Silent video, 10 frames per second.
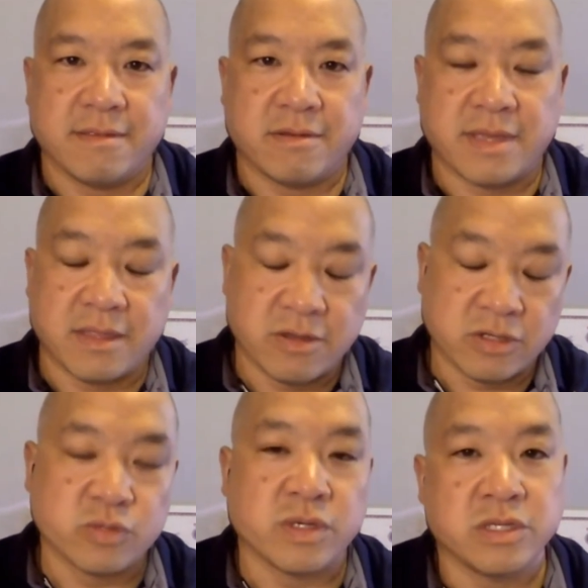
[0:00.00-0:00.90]
okay
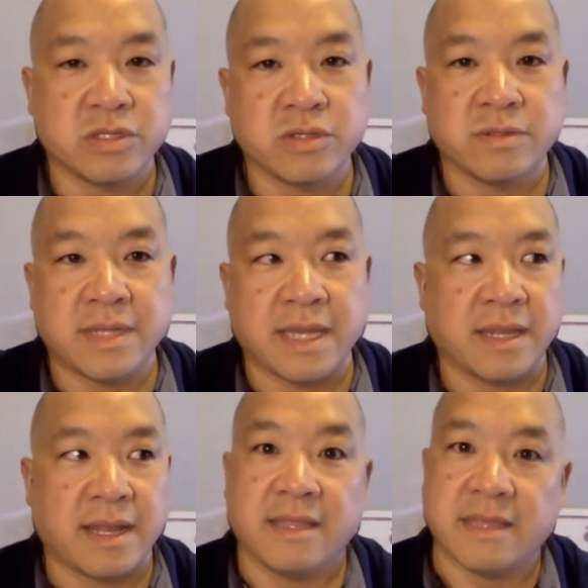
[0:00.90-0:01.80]
there's what you do day
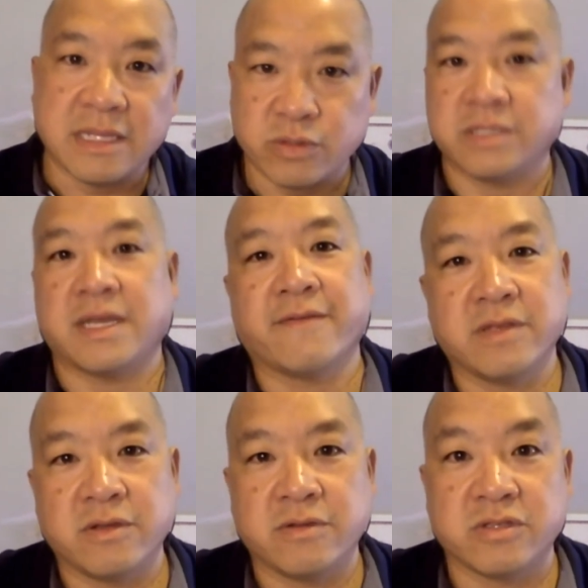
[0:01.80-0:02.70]
to day that's what you have
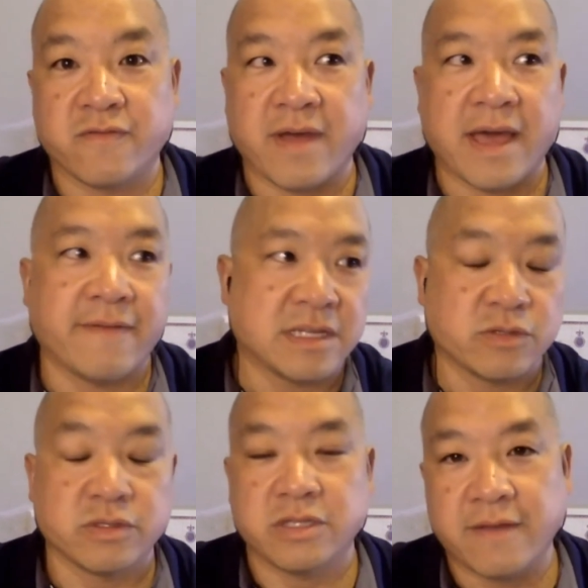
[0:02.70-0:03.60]
to do to survive
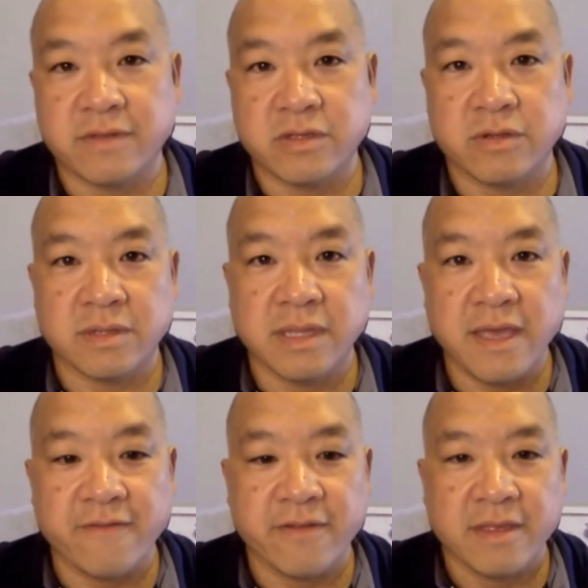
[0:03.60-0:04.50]
that's what you have to do to
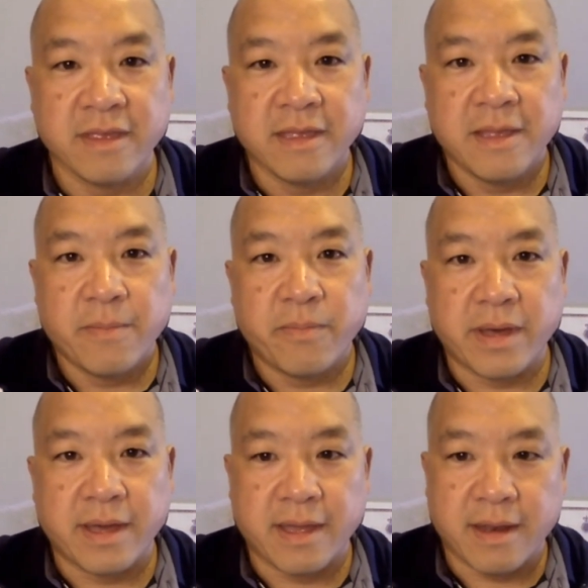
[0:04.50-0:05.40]
live
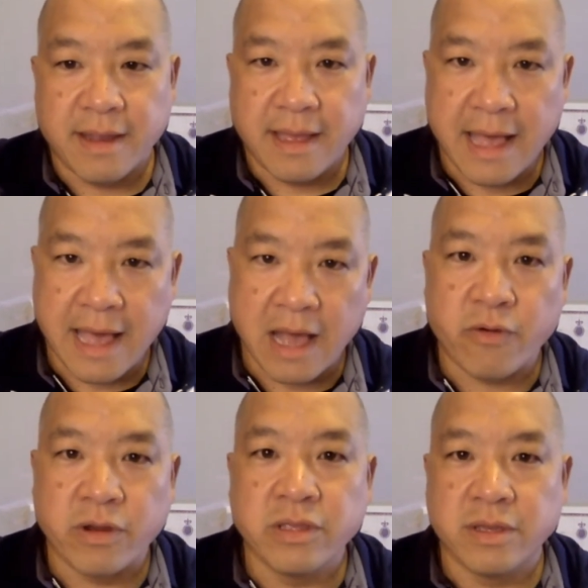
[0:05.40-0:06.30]
but
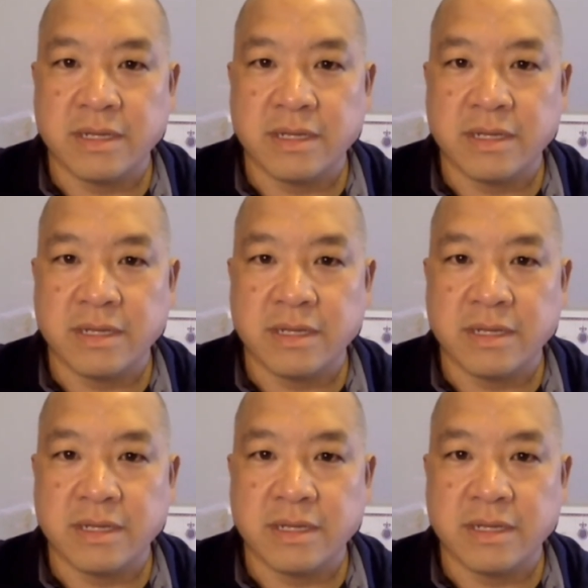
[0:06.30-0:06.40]
how are you